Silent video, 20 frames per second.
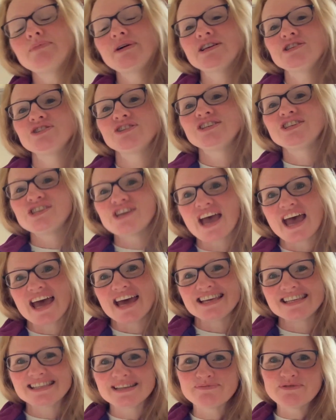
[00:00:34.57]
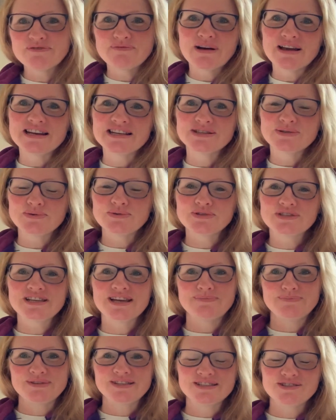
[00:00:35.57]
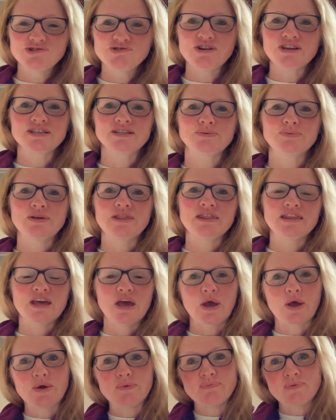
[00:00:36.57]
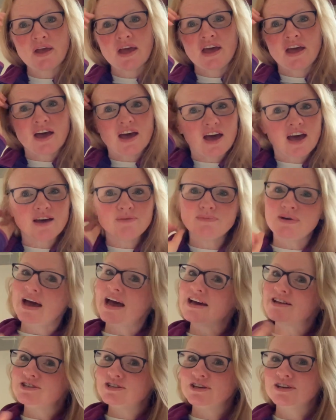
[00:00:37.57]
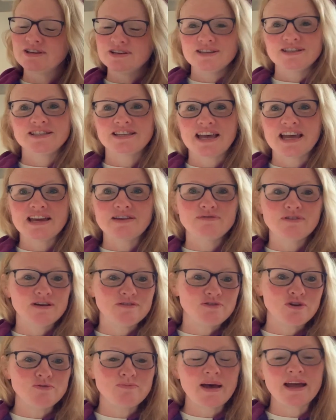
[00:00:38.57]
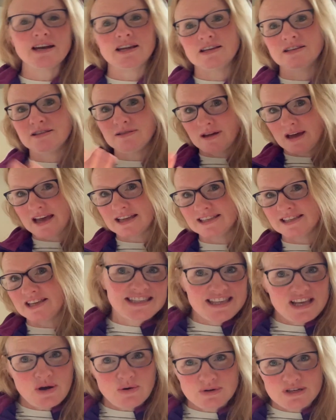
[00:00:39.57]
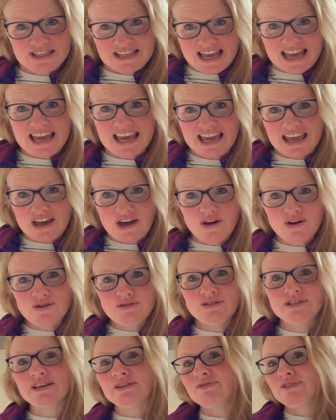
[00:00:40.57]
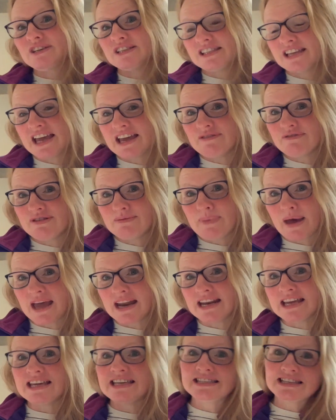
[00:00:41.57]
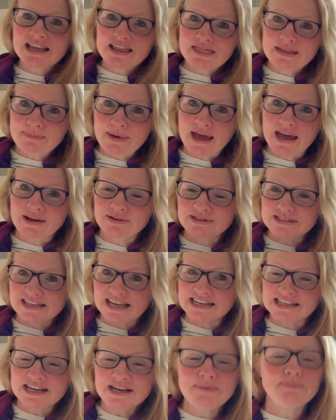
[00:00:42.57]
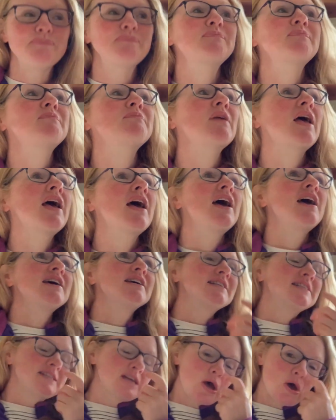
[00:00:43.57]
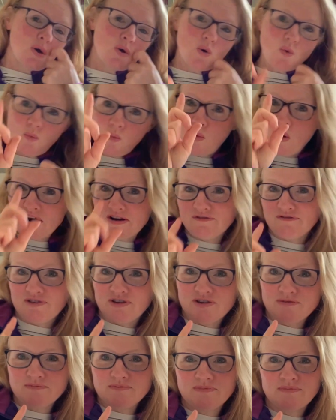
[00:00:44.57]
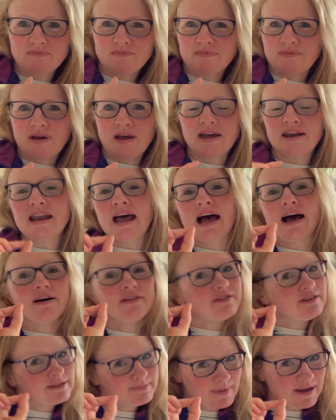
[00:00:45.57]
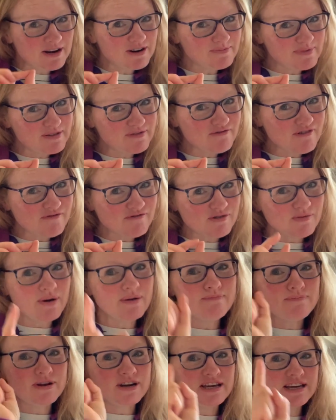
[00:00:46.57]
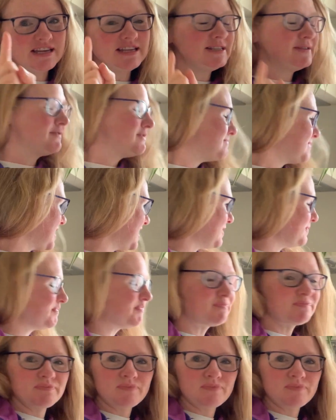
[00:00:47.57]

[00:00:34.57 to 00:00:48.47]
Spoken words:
might just share some of my little tips and tricks with you, how to save a few pennies. As the old saying goes, if you save the pennies, the pounds add up. So one of them, now this may not be for everyone, but it is for me.